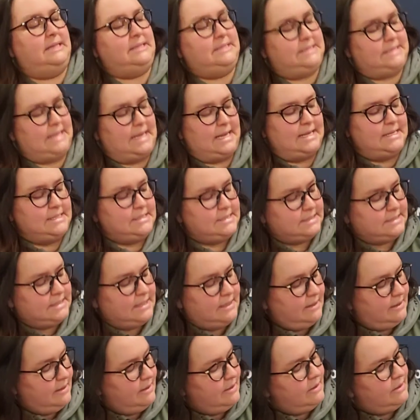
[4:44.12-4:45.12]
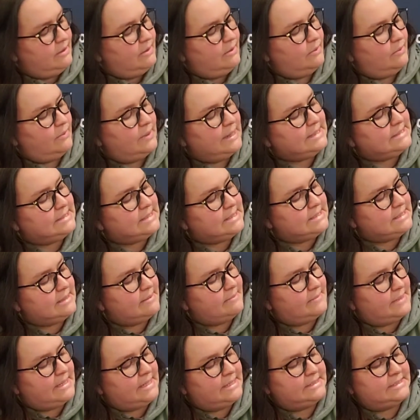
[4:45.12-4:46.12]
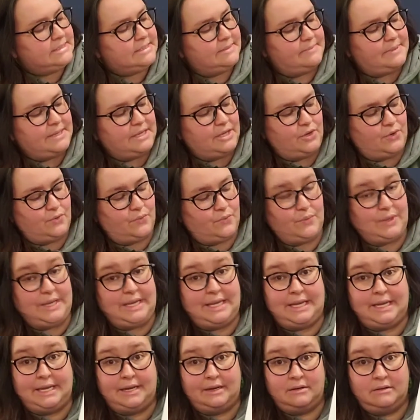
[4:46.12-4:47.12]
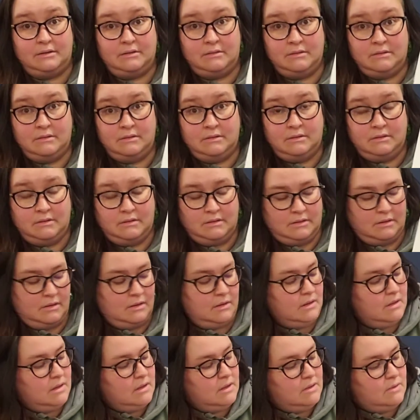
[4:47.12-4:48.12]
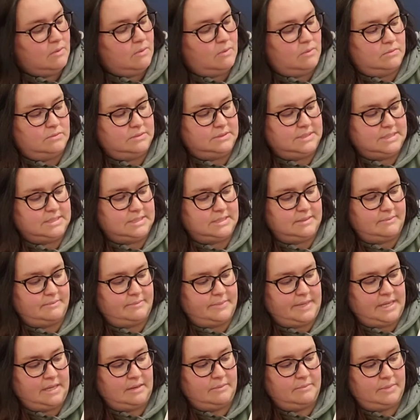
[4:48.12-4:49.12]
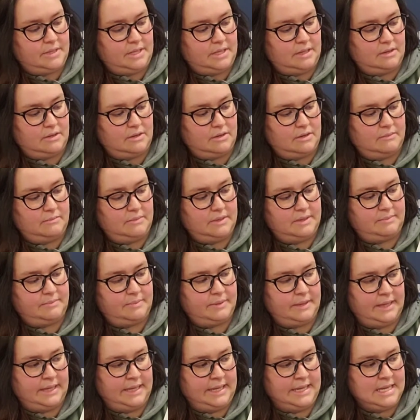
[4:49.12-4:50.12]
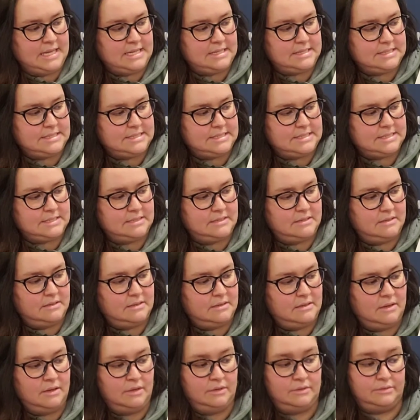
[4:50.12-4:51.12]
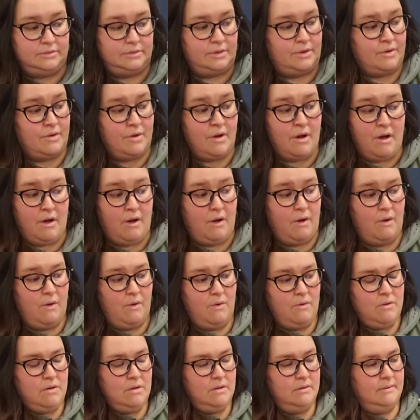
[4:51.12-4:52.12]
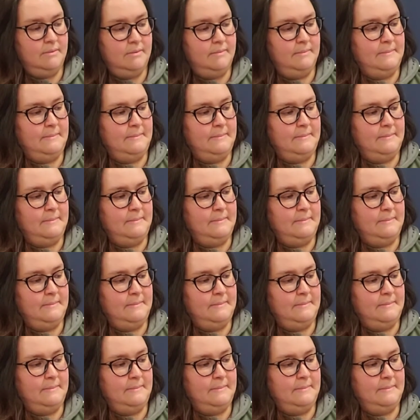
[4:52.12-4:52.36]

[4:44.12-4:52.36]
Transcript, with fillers: says, what does it mean to be green? Does it mean being good with plants? No.